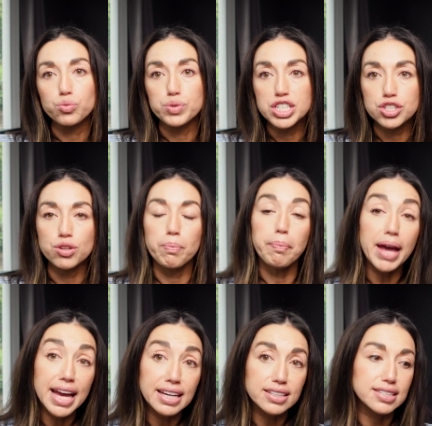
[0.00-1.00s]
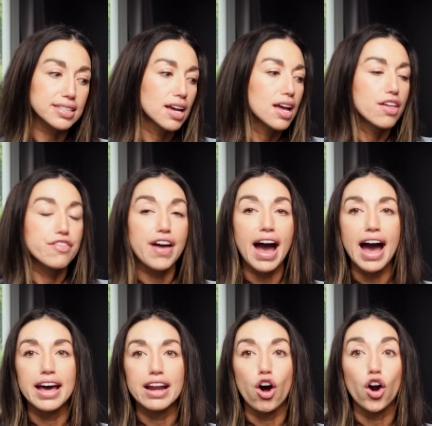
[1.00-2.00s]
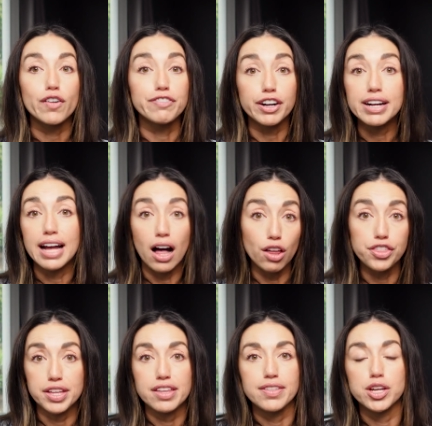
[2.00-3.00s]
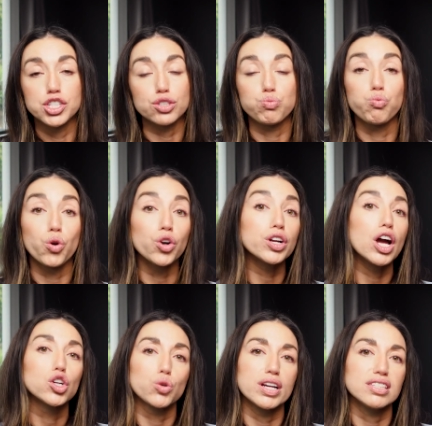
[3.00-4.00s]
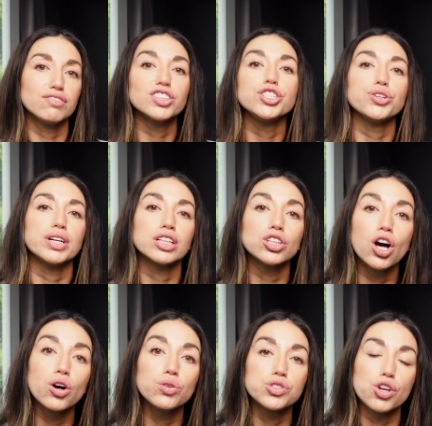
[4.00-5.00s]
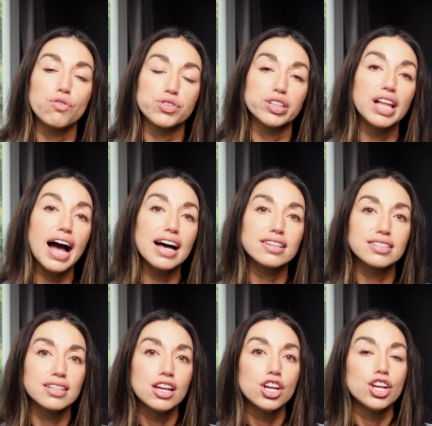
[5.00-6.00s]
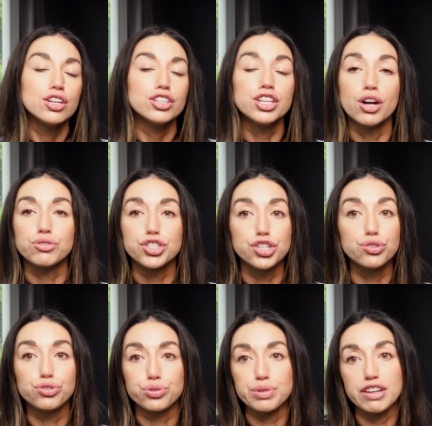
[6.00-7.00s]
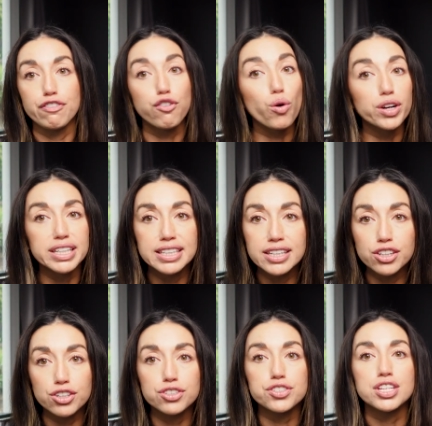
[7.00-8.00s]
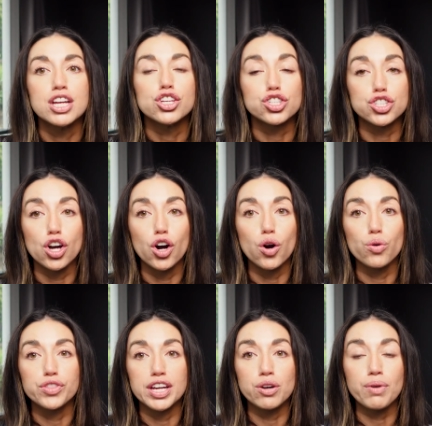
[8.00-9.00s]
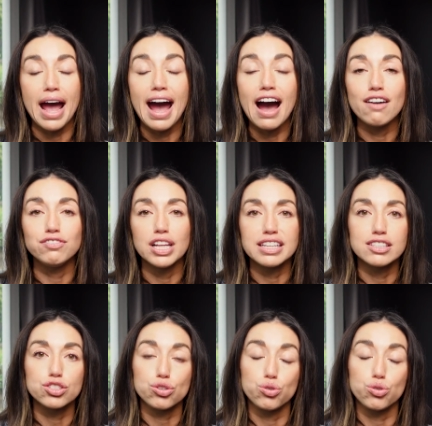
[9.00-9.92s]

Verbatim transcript: regional banks that are very healthy. They just weren't aggressively doing loans over the last, 2, 3, 4 years. So they don't have like this